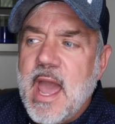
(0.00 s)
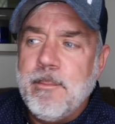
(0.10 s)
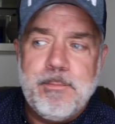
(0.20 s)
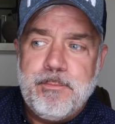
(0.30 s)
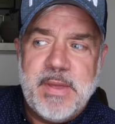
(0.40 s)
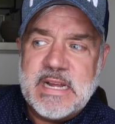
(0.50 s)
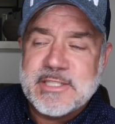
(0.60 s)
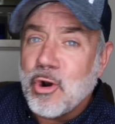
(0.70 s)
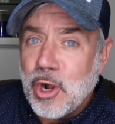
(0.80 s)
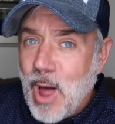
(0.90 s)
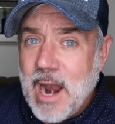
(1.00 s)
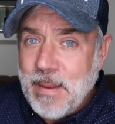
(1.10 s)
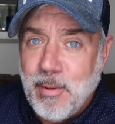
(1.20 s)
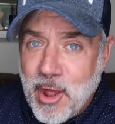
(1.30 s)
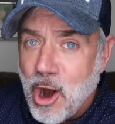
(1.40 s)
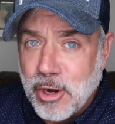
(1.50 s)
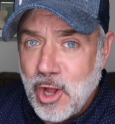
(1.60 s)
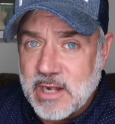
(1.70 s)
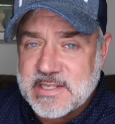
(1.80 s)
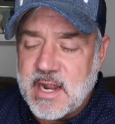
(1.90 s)
and because there are a lot of people that are
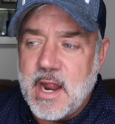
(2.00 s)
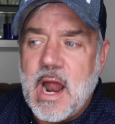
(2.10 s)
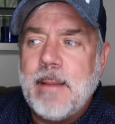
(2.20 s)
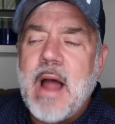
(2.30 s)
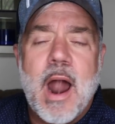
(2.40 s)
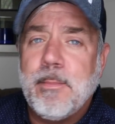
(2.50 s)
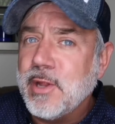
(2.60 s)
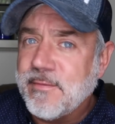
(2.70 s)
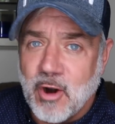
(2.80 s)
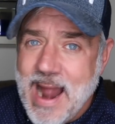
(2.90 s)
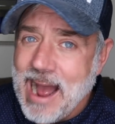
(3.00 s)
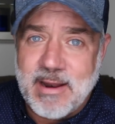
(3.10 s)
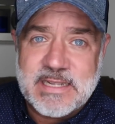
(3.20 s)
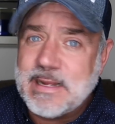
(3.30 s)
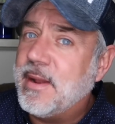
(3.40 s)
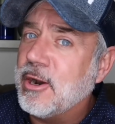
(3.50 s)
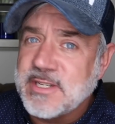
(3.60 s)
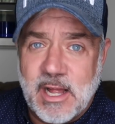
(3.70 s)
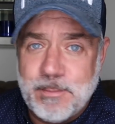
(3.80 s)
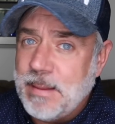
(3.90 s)
closeted, and I'm not a believer in outing somebody or
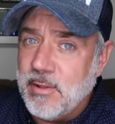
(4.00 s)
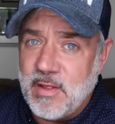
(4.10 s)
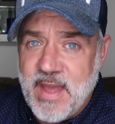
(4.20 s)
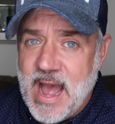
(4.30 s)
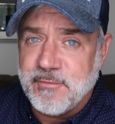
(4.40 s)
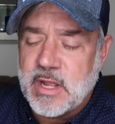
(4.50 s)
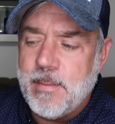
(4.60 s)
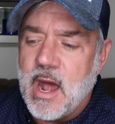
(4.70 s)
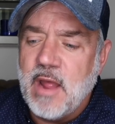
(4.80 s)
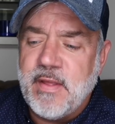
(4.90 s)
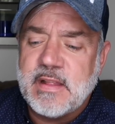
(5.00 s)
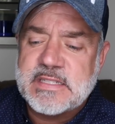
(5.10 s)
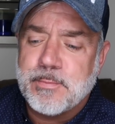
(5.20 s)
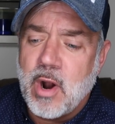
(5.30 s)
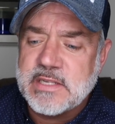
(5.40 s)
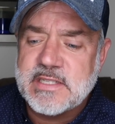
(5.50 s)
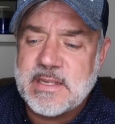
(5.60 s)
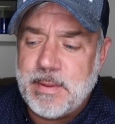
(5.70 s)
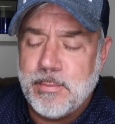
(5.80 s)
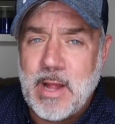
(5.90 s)
telling people that they have to come out. I think that's a process
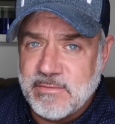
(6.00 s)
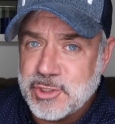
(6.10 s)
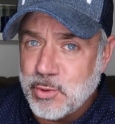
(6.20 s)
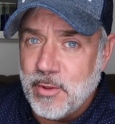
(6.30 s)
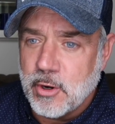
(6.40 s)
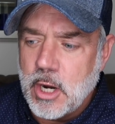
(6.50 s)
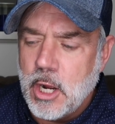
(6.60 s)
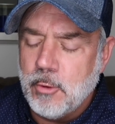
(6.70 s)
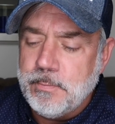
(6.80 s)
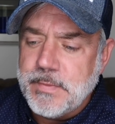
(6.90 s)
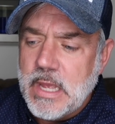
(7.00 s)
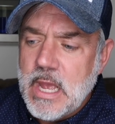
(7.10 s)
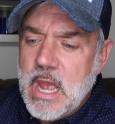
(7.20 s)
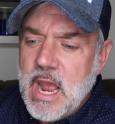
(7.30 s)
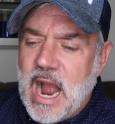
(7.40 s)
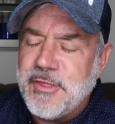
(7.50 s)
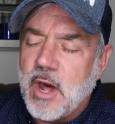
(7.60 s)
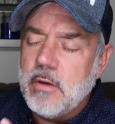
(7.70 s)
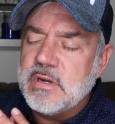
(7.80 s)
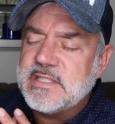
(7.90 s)
that people have to do on their own. I
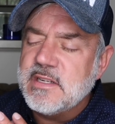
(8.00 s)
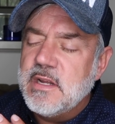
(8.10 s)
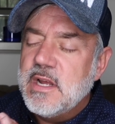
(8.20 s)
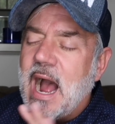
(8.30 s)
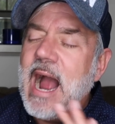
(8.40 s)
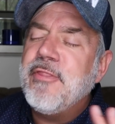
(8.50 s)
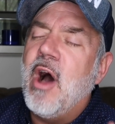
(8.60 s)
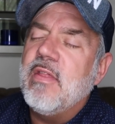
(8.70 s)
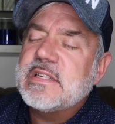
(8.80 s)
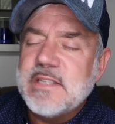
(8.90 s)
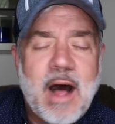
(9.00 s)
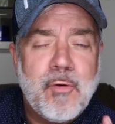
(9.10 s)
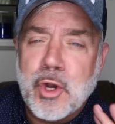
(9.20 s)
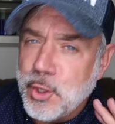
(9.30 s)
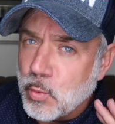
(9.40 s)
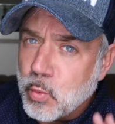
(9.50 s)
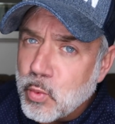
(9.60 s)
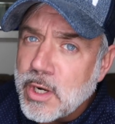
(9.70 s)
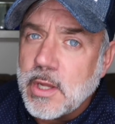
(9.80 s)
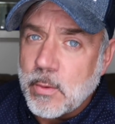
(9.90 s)
thought this novel could
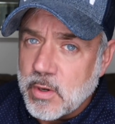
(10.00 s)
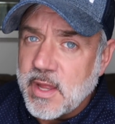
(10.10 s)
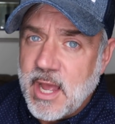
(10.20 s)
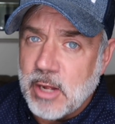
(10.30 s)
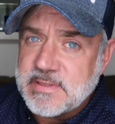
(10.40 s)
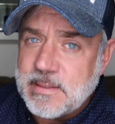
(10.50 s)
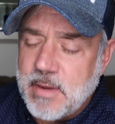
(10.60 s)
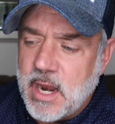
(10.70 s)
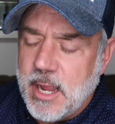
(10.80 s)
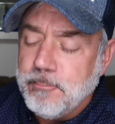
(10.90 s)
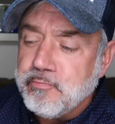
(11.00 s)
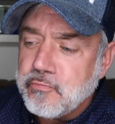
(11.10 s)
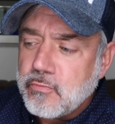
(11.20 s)
really, really help somebody.